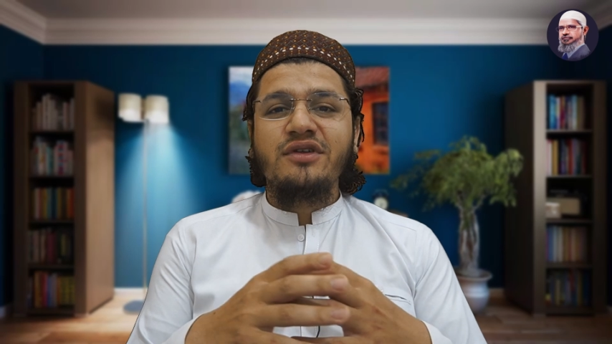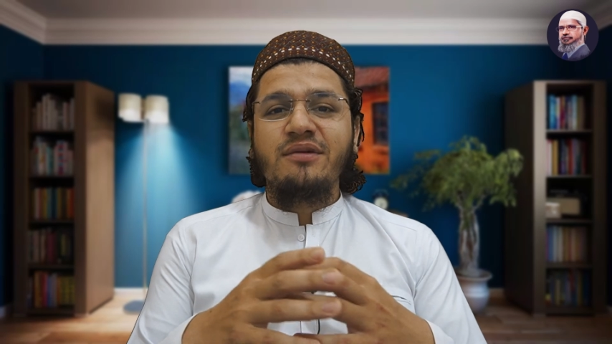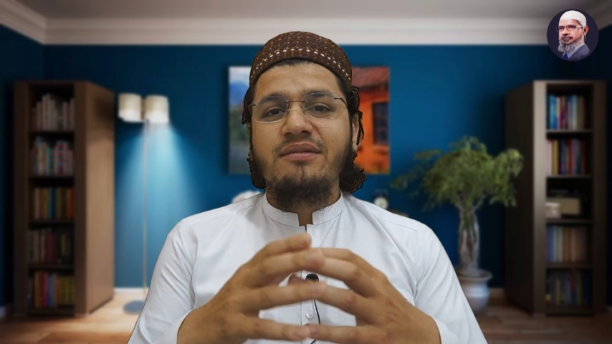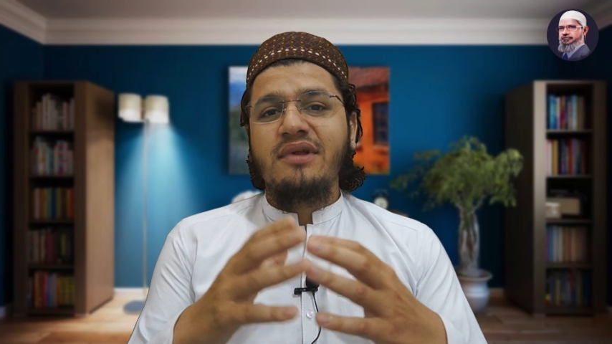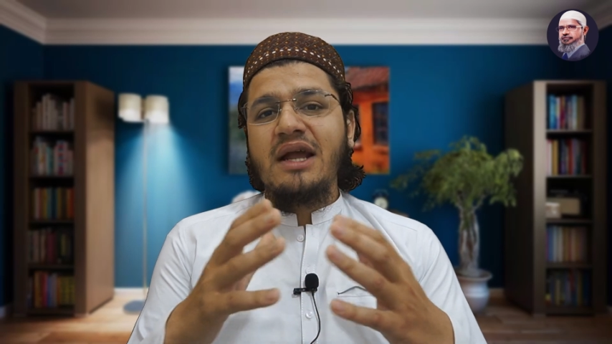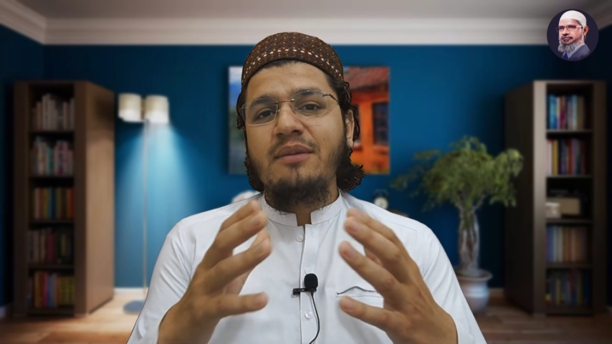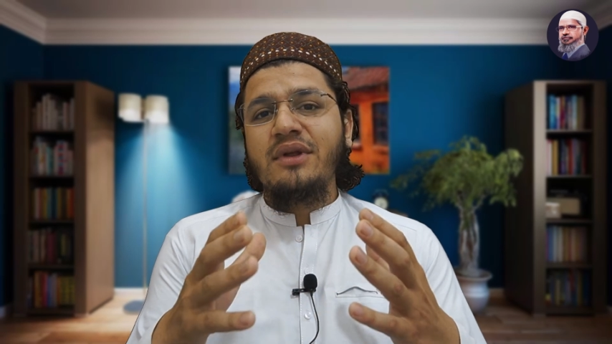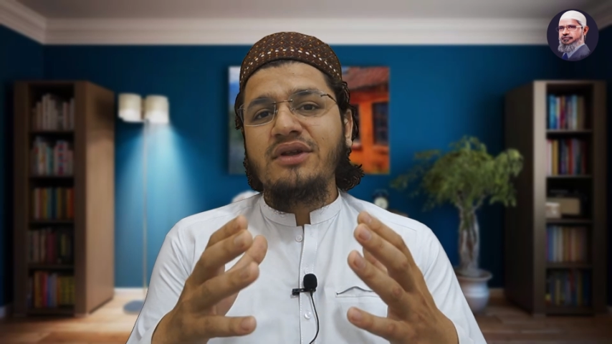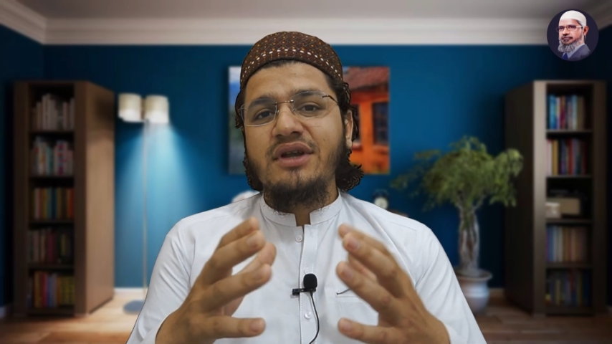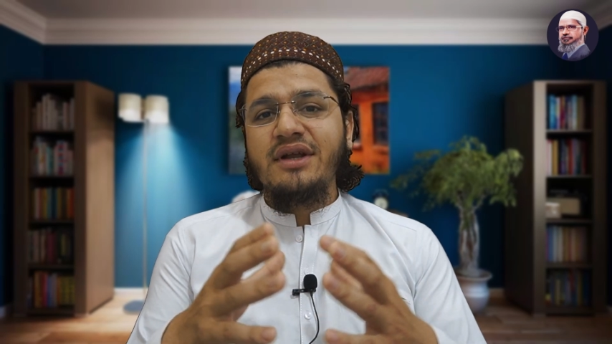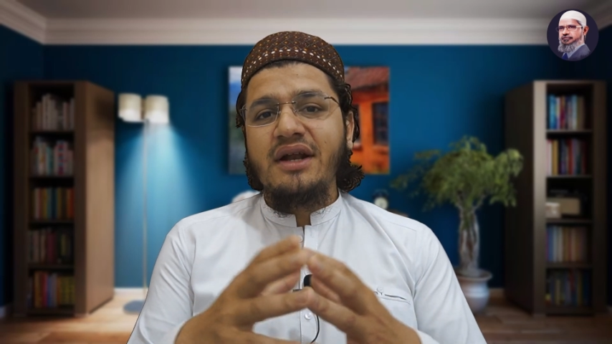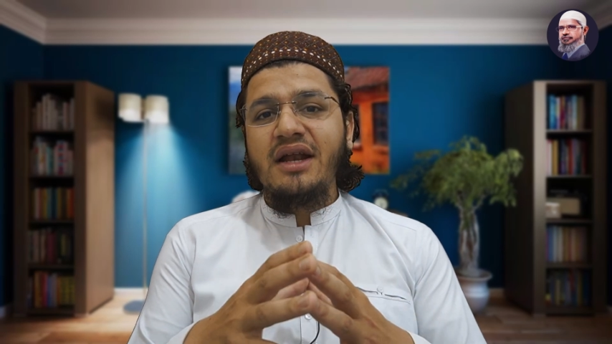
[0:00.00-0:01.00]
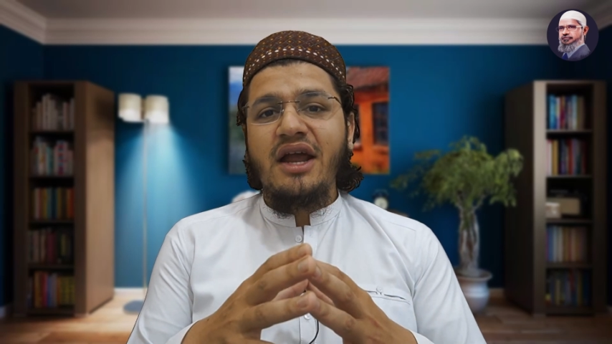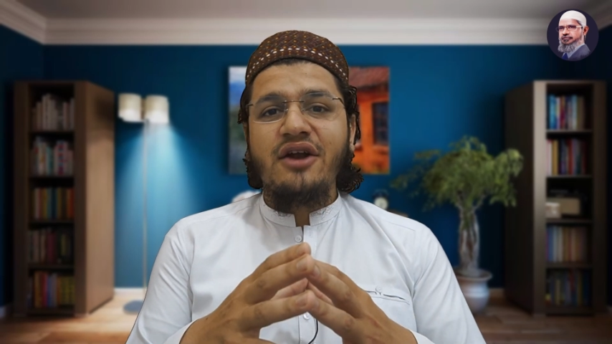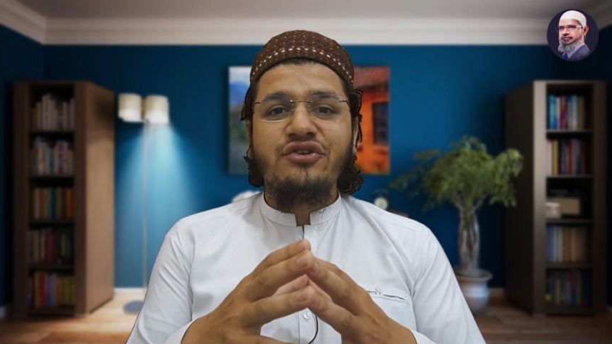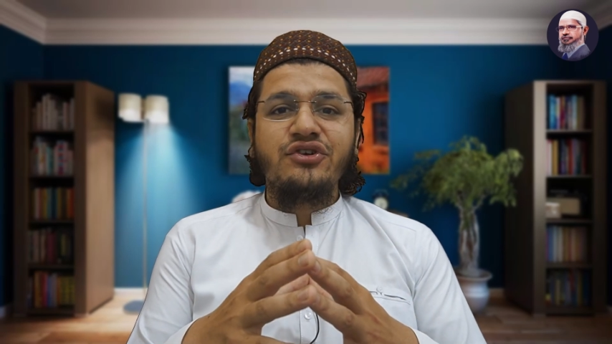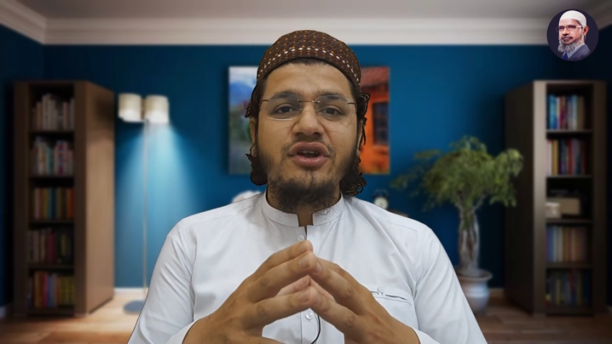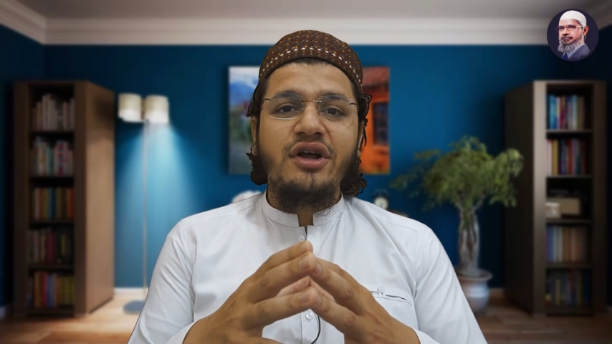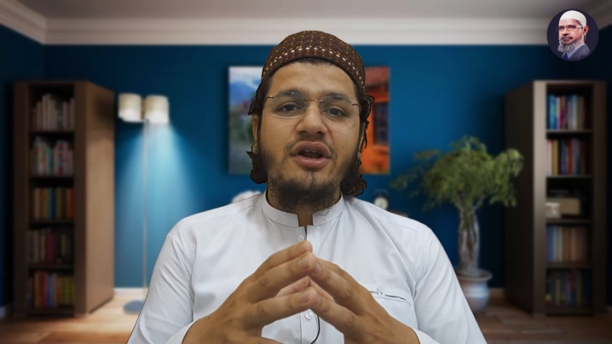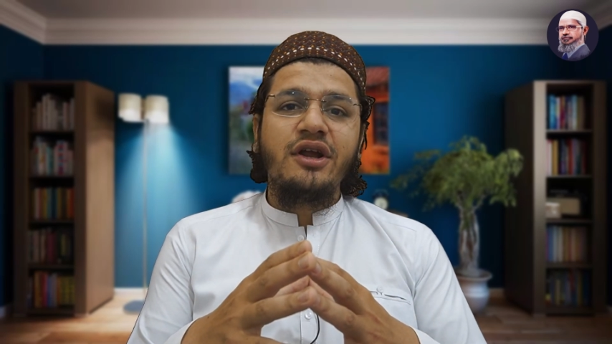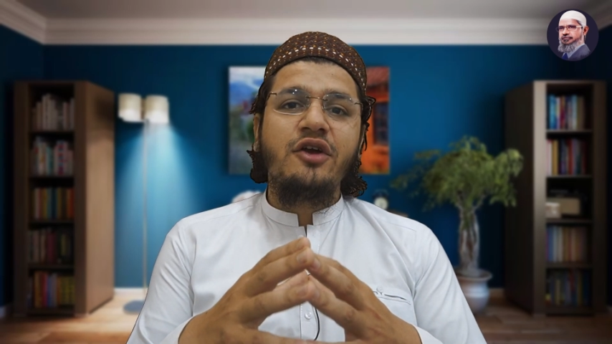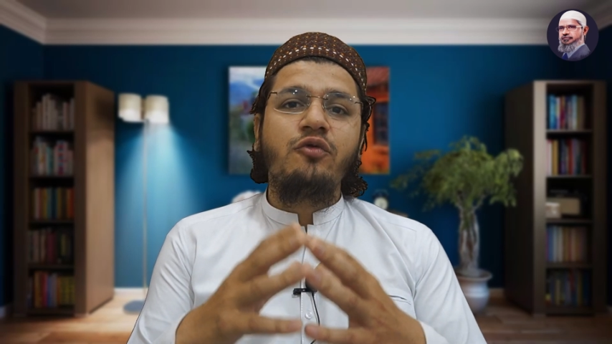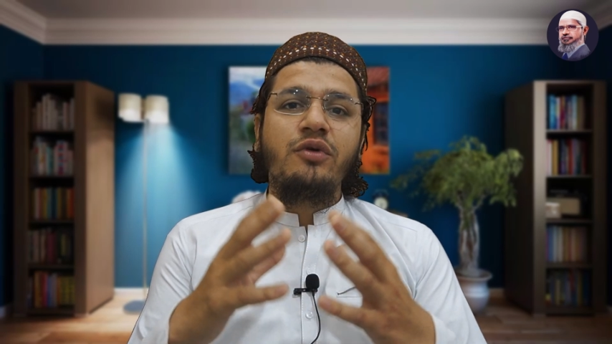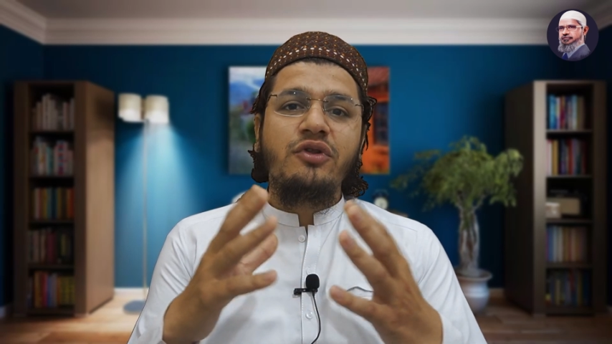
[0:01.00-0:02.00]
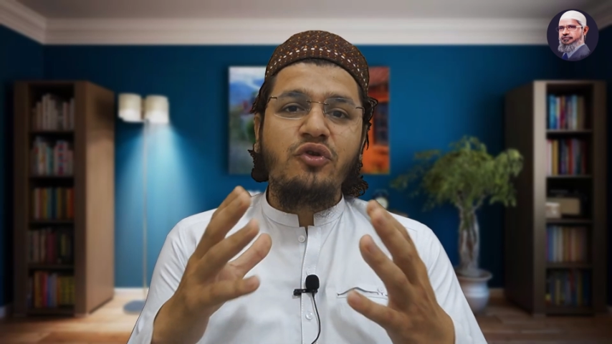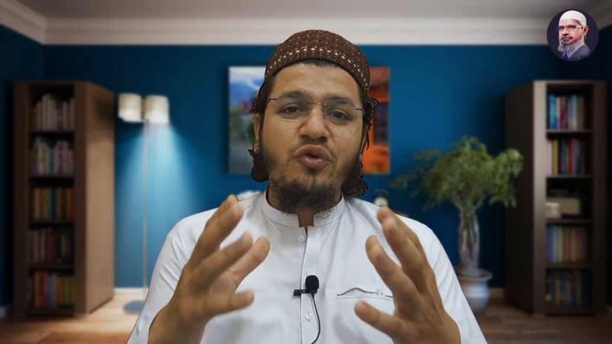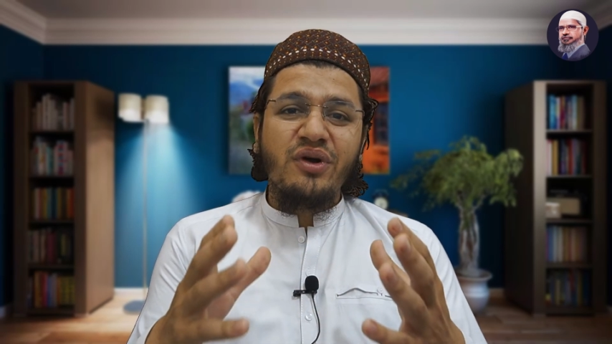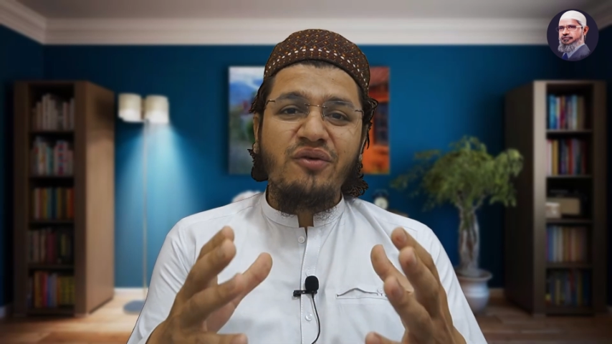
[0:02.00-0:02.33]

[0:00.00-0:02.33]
subscribe the channel and share it with your